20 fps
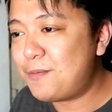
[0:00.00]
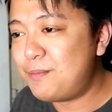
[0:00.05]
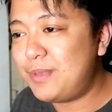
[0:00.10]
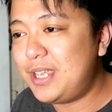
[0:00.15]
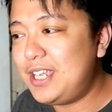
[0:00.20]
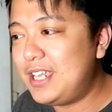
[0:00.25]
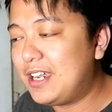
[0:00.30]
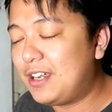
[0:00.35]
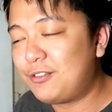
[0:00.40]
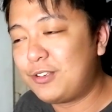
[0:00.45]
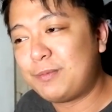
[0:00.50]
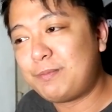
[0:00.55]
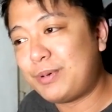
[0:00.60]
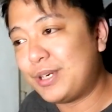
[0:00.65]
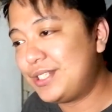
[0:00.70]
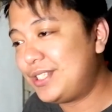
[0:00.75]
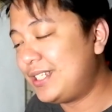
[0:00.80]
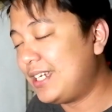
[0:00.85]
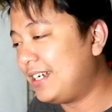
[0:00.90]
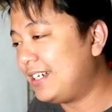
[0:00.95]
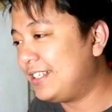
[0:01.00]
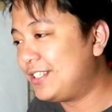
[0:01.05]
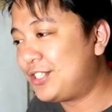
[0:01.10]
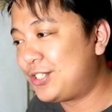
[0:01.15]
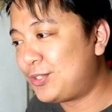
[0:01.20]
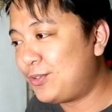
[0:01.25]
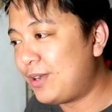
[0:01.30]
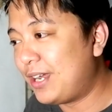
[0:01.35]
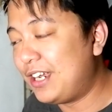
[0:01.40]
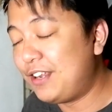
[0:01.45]
Me, 100%,
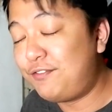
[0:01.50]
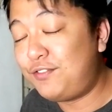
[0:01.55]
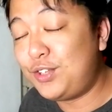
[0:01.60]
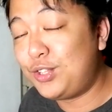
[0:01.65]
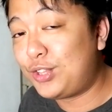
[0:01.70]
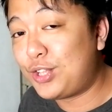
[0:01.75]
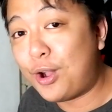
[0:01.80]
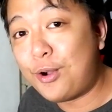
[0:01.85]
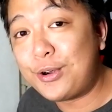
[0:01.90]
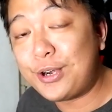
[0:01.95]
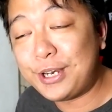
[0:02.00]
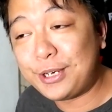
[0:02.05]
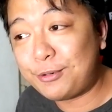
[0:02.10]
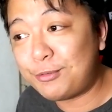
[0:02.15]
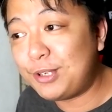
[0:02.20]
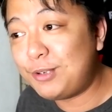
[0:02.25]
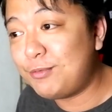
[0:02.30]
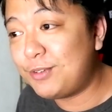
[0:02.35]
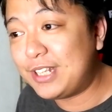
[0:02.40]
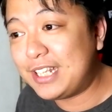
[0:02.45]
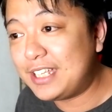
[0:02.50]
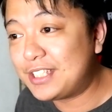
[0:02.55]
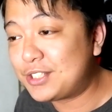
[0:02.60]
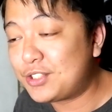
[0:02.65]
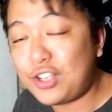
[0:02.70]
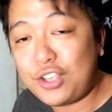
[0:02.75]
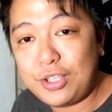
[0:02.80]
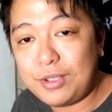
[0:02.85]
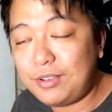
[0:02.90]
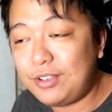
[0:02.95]
it's great. If you don't agree with this,
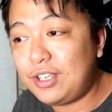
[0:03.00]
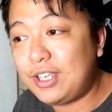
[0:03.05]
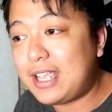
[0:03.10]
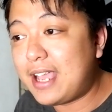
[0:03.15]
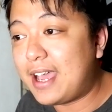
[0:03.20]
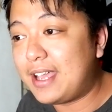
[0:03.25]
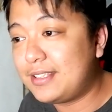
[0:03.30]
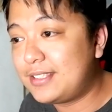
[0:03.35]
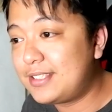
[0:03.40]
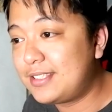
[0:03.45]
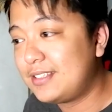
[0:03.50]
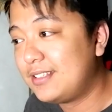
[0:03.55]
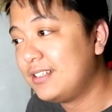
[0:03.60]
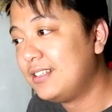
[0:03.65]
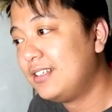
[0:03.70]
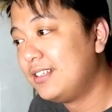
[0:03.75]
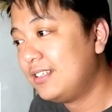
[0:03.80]
guys,